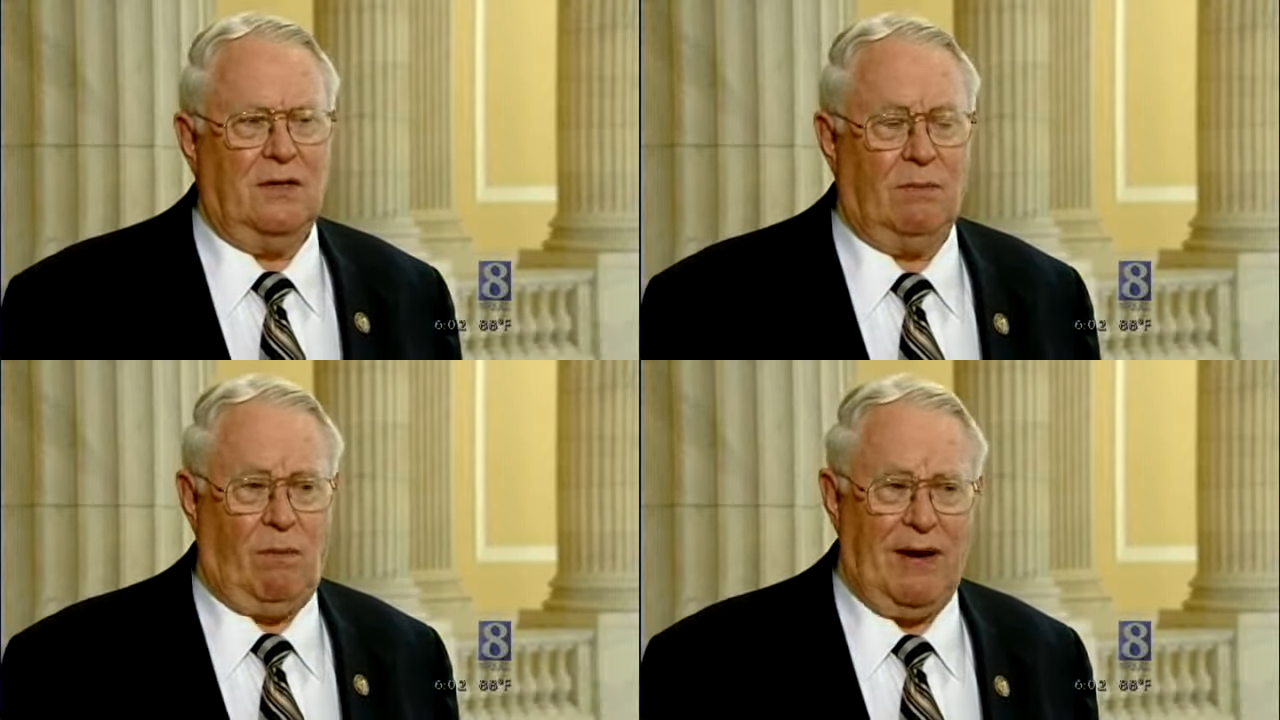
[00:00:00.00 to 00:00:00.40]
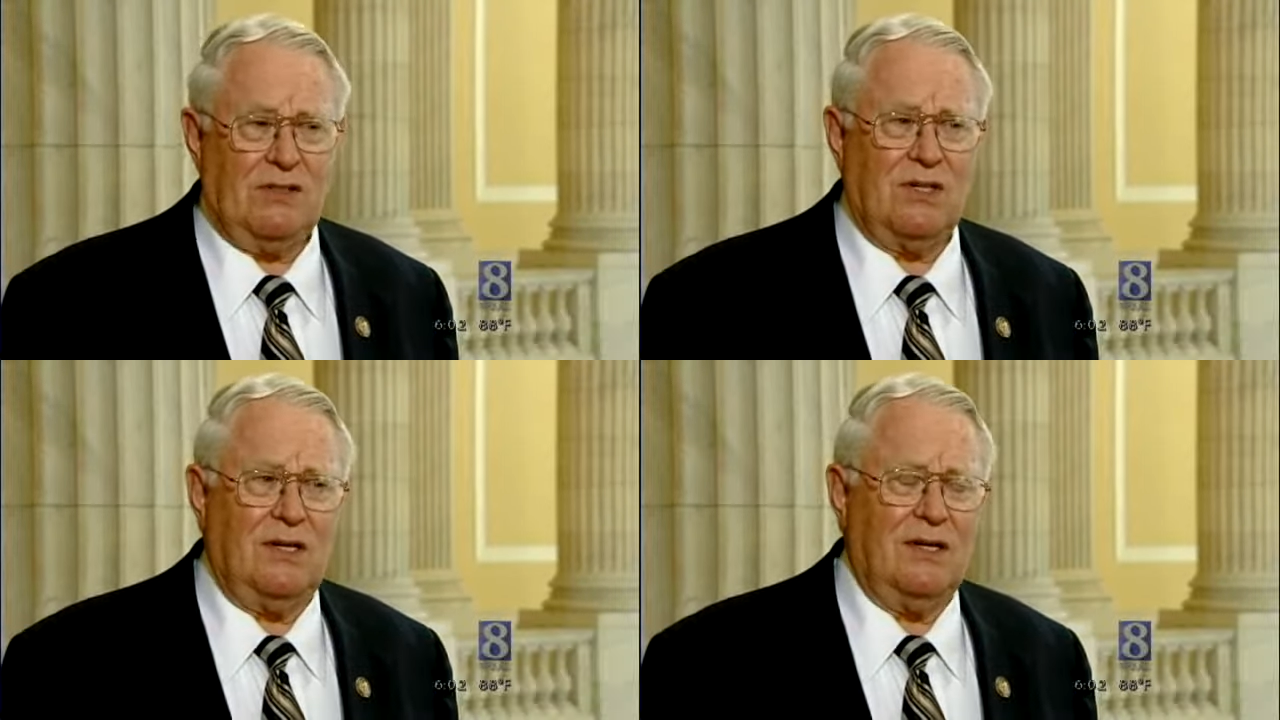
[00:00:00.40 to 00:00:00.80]
the
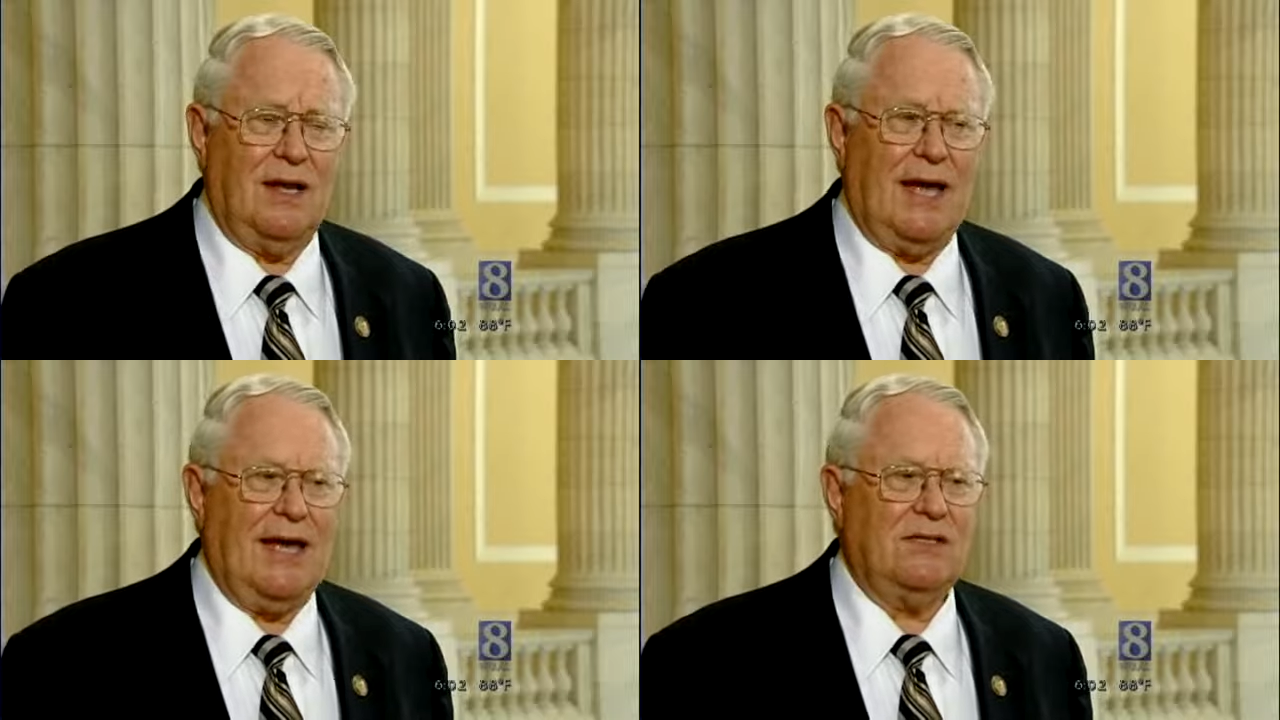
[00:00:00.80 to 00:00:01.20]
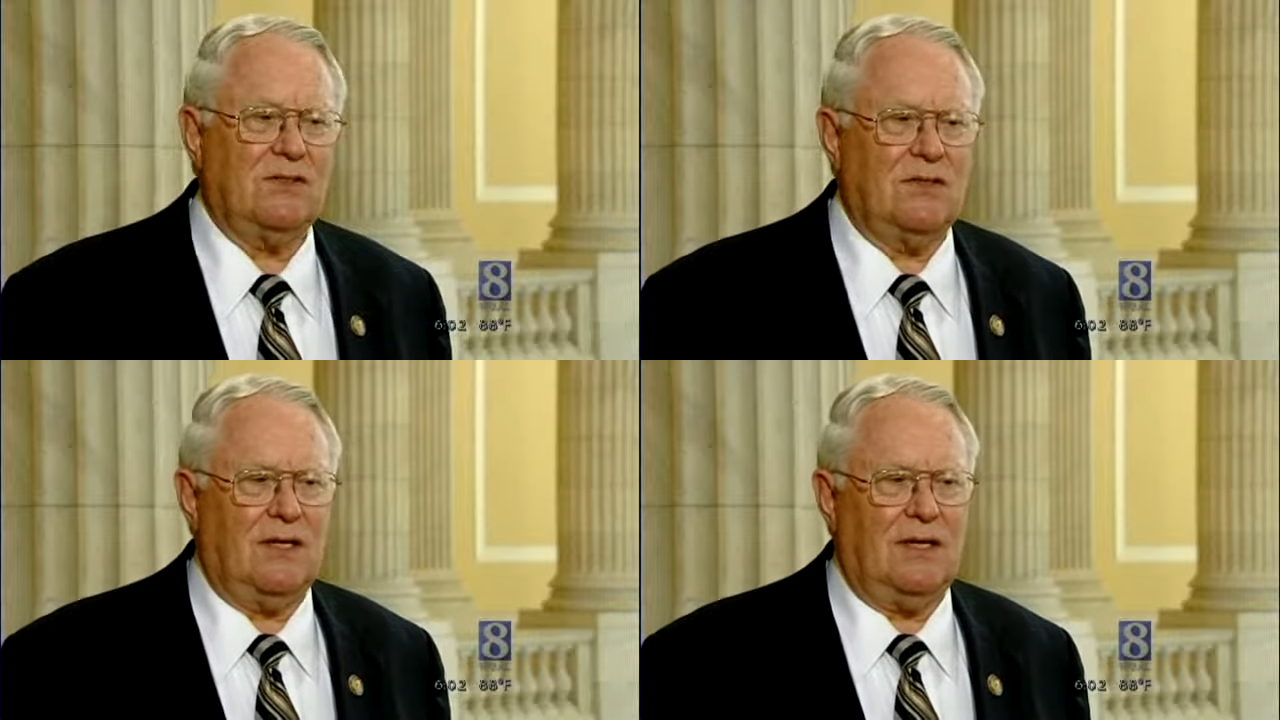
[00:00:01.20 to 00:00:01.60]
president
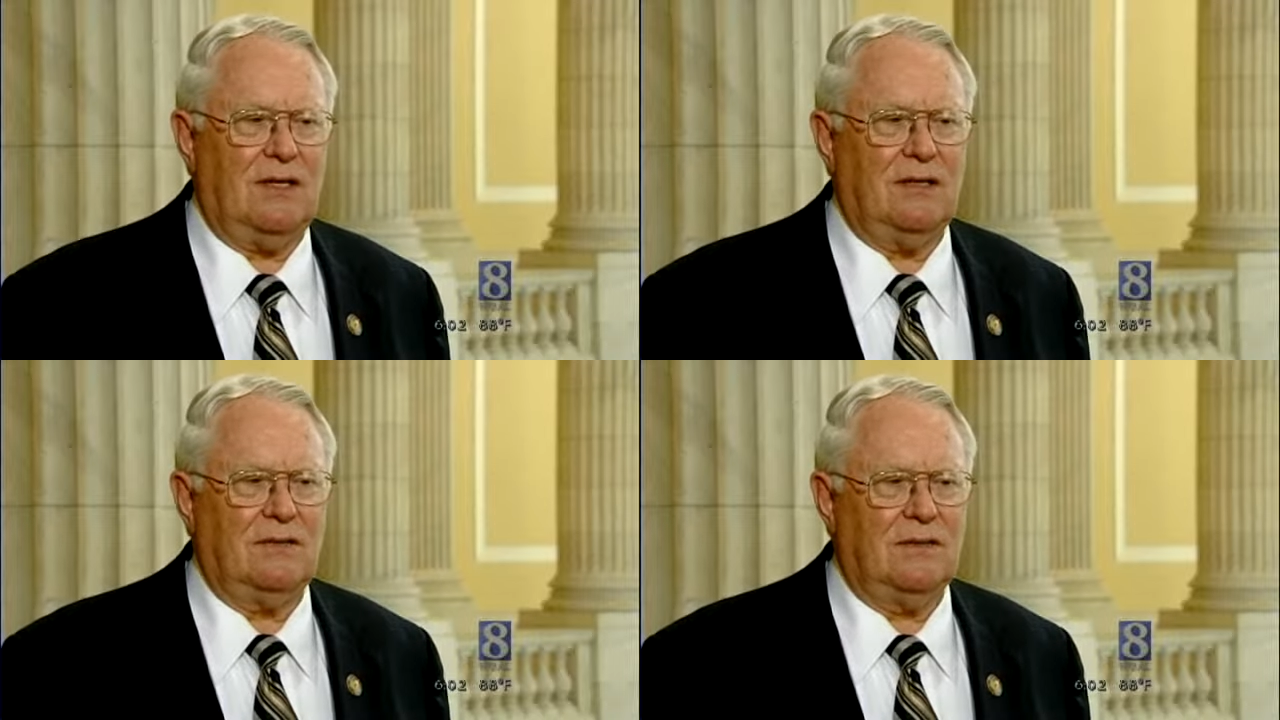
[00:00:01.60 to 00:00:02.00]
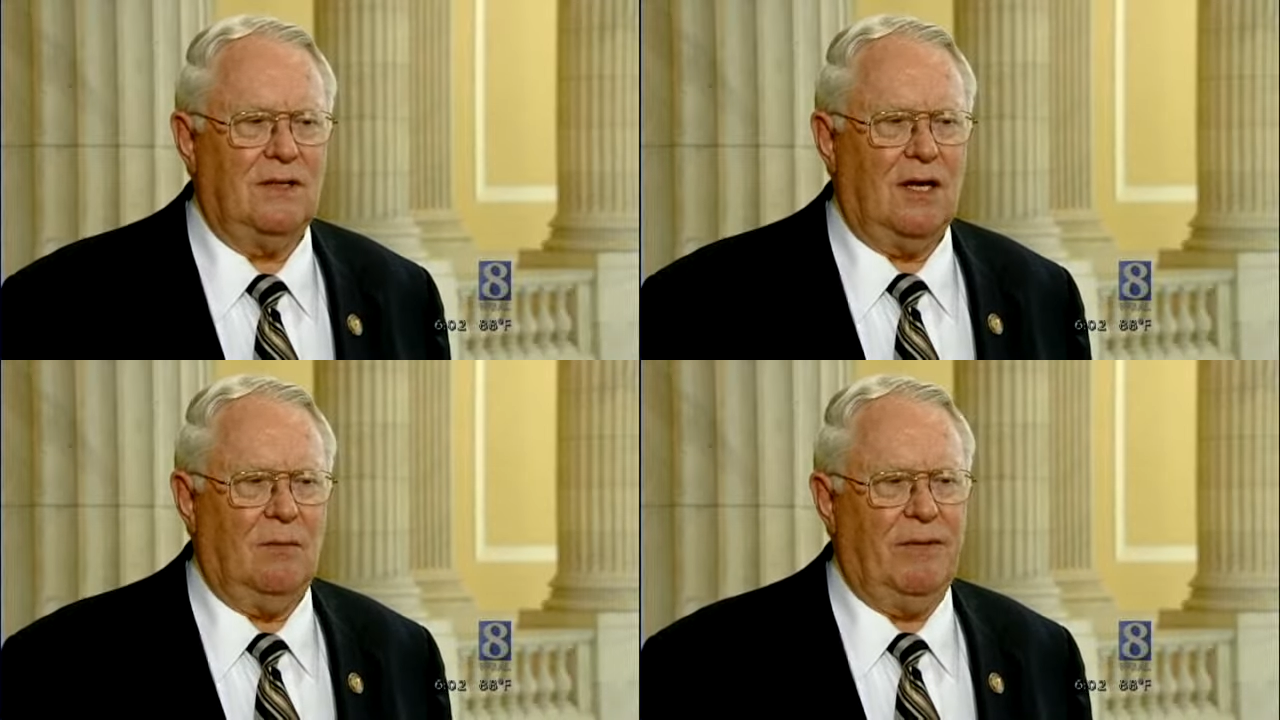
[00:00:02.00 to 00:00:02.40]
has the
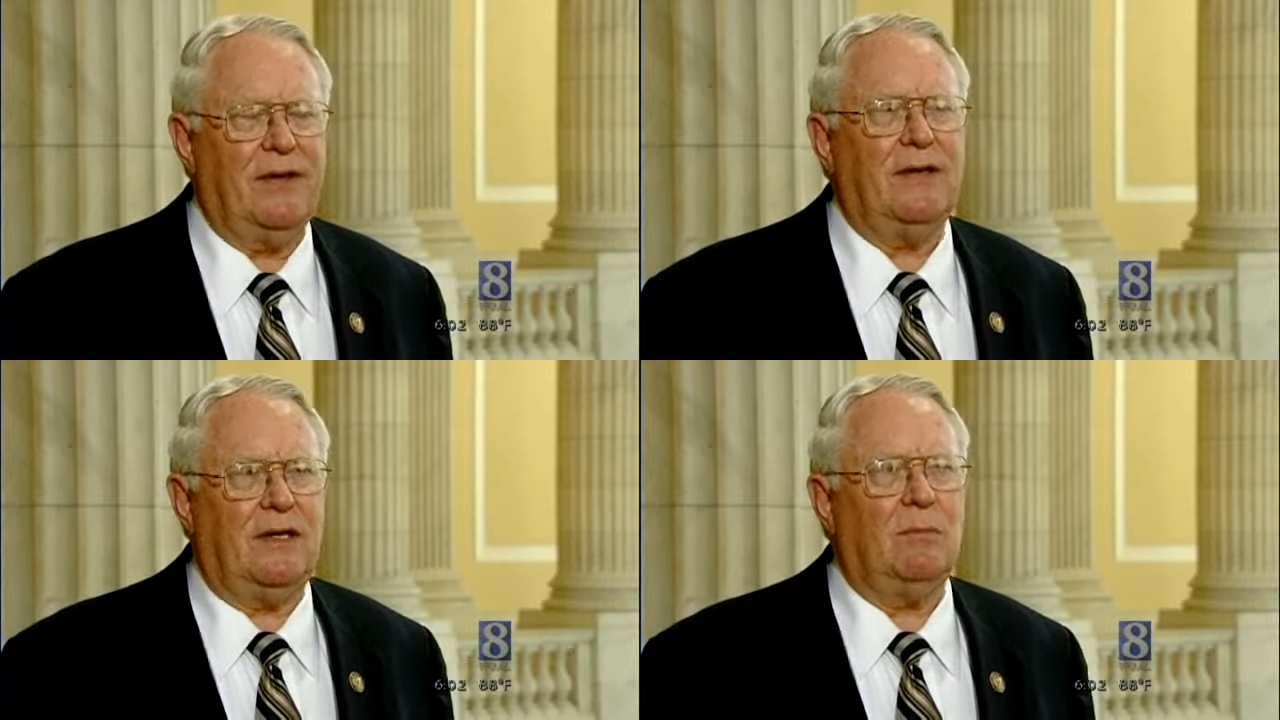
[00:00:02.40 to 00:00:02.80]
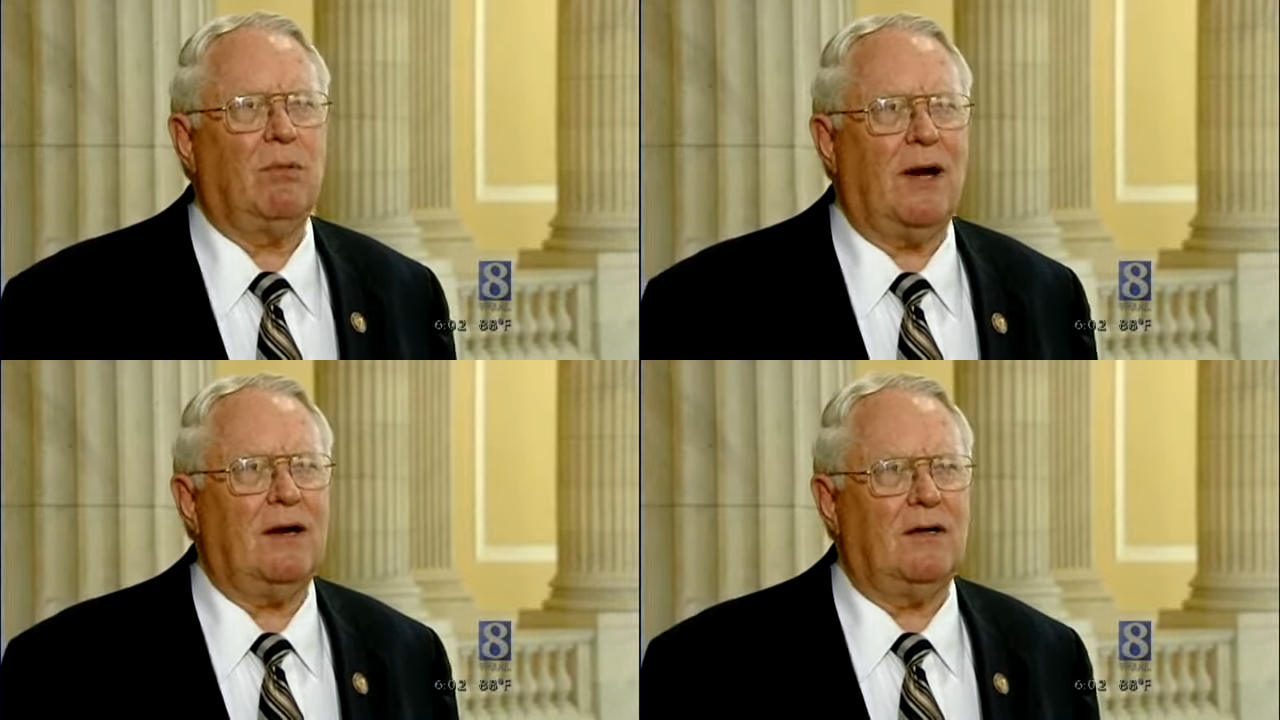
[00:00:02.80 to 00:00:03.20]
ability to
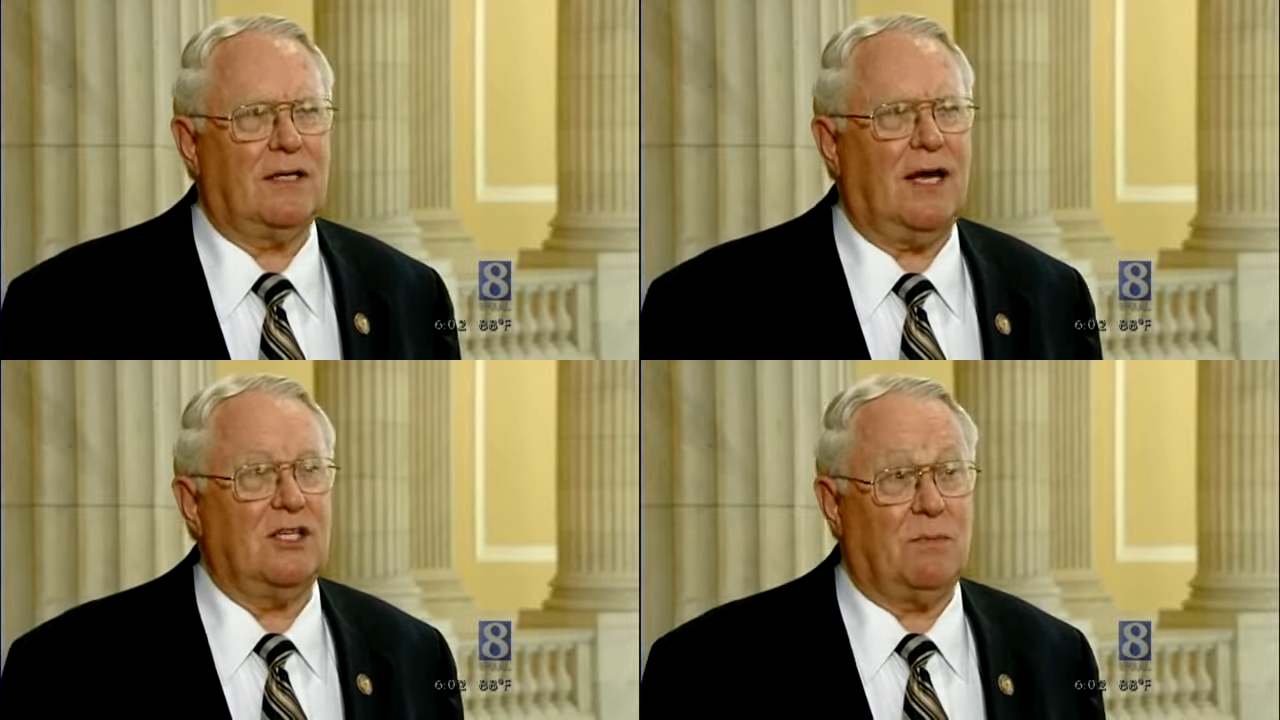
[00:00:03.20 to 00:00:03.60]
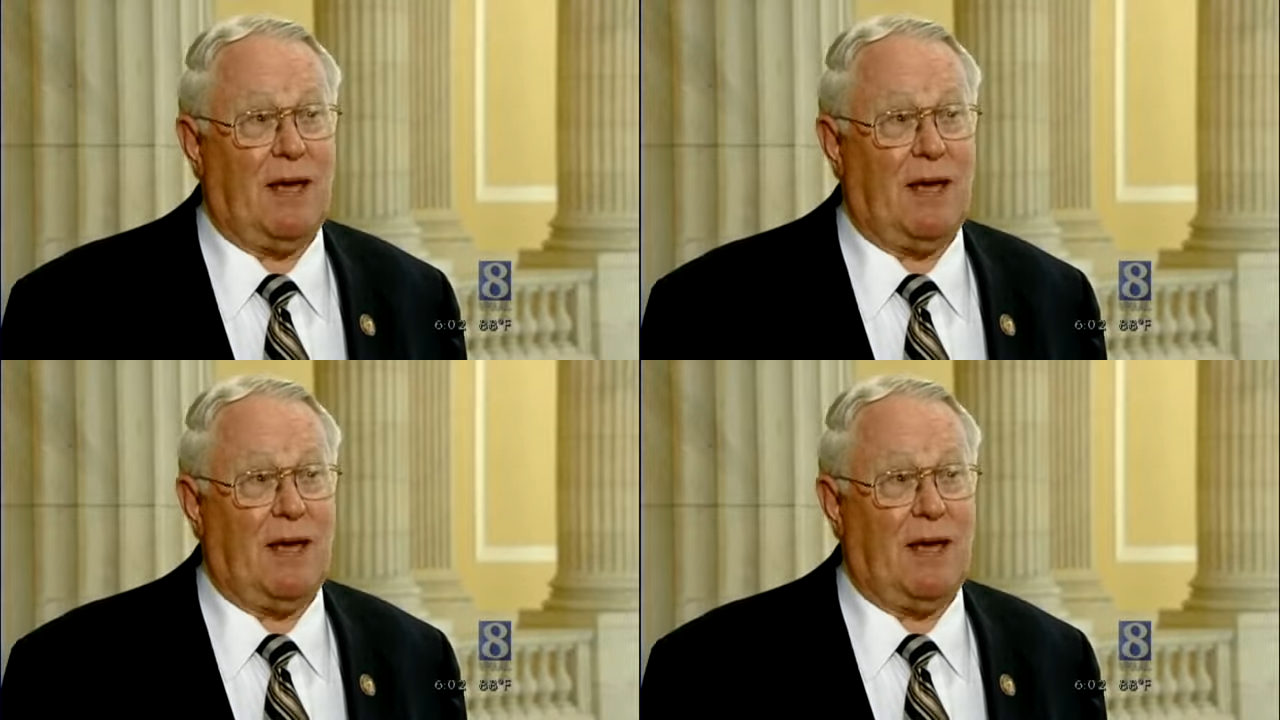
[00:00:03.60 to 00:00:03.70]
prioritize